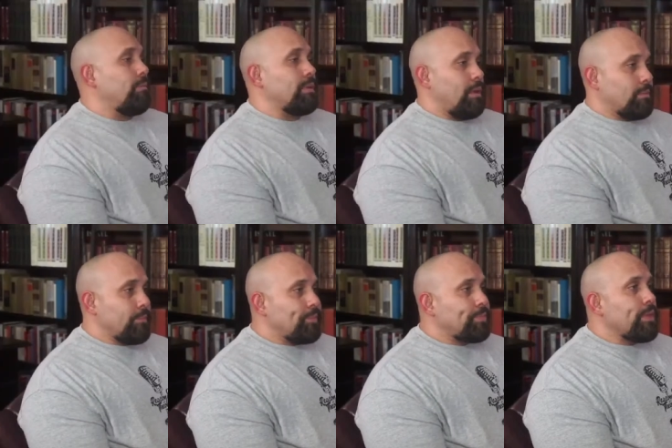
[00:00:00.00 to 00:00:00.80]
that.
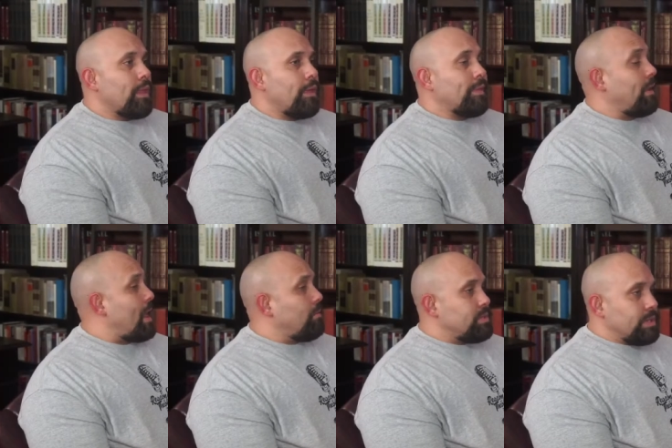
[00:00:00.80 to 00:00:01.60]
Right. And the
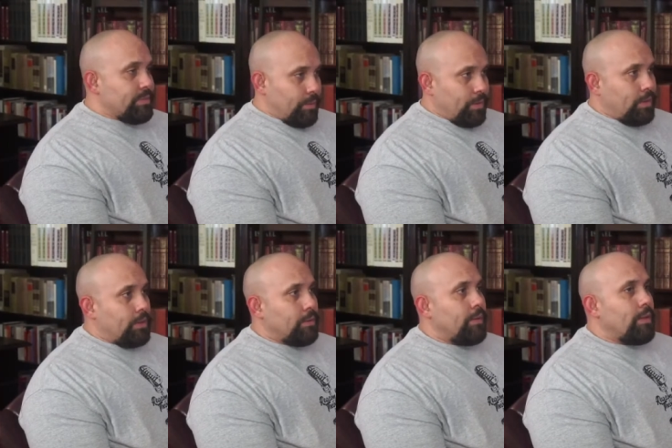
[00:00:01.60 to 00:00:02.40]
language is very
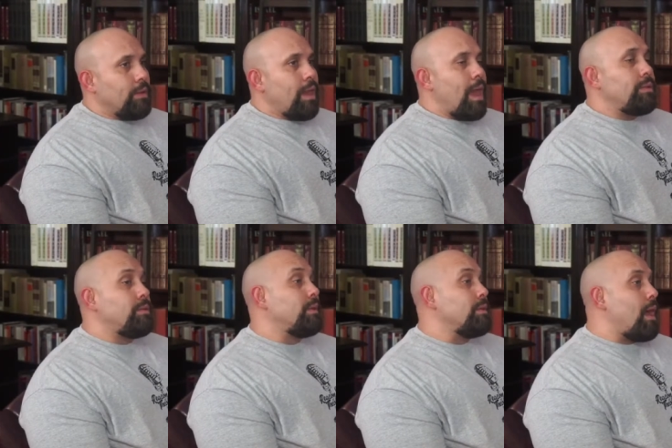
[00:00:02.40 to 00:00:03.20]
clear, and to
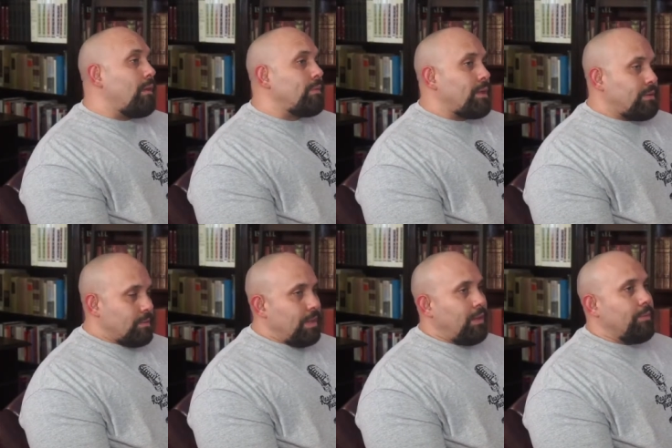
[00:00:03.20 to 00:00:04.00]
deny that to
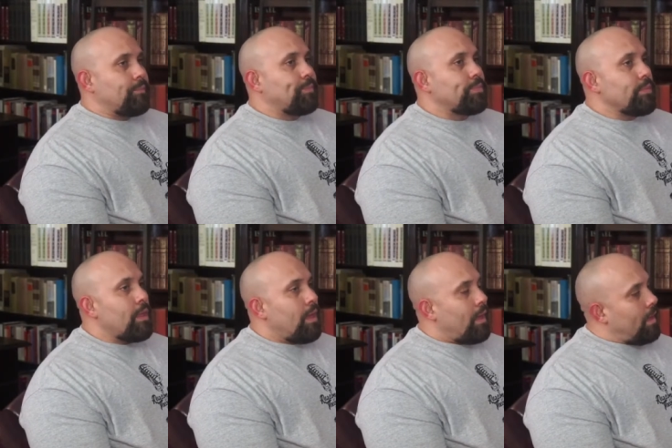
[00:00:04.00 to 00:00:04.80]
mean
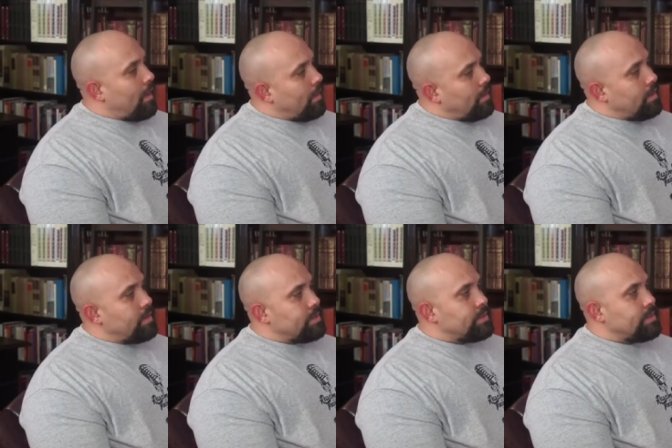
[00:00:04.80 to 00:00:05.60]
uh, is